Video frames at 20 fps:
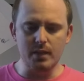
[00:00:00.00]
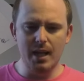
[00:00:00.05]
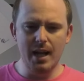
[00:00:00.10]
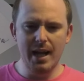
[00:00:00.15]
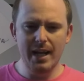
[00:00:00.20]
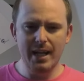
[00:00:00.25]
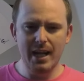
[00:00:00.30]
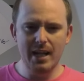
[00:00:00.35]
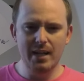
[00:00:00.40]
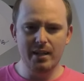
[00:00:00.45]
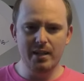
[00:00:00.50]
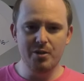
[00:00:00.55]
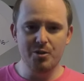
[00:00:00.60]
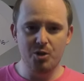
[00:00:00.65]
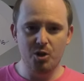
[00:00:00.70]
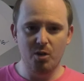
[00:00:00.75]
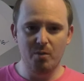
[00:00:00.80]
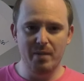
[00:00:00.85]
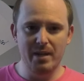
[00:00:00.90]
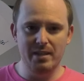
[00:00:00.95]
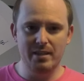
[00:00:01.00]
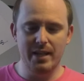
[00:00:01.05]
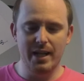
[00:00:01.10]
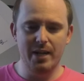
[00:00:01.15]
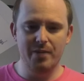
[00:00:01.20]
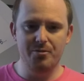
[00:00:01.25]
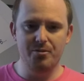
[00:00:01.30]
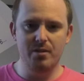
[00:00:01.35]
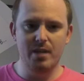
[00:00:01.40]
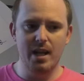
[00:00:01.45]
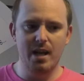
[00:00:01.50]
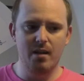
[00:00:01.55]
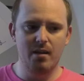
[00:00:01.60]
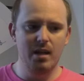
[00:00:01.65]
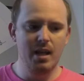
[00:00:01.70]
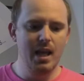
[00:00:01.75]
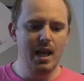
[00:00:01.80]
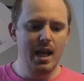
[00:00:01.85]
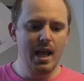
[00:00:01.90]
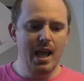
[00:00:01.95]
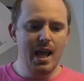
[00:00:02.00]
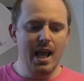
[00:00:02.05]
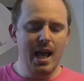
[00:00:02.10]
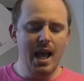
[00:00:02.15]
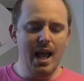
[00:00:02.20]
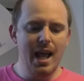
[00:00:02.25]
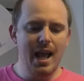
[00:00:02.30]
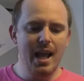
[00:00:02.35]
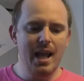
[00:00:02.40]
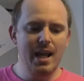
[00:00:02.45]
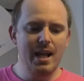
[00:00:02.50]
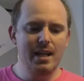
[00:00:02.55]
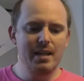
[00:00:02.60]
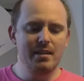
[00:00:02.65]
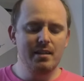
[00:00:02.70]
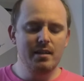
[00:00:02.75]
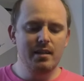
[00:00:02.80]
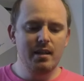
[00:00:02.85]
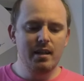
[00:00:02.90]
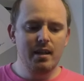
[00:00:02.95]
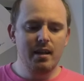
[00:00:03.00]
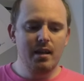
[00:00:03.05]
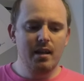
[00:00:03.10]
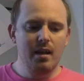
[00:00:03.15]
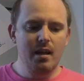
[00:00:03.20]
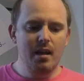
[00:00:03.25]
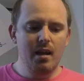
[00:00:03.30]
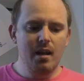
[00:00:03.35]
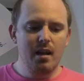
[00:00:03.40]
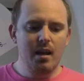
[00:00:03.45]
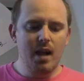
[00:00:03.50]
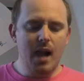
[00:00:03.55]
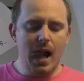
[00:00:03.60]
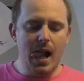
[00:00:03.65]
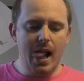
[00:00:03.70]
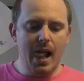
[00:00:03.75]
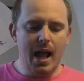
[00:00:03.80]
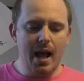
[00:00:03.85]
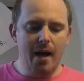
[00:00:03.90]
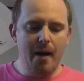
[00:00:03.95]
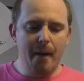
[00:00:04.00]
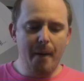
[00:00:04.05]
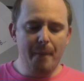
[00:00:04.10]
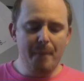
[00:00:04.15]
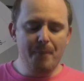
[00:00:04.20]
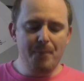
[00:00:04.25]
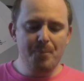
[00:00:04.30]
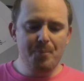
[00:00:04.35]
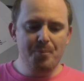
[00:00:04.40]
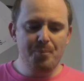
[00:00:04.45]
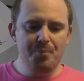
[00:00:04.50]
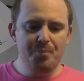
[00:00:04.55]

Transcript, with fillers: I kind of control my schedule now. And um,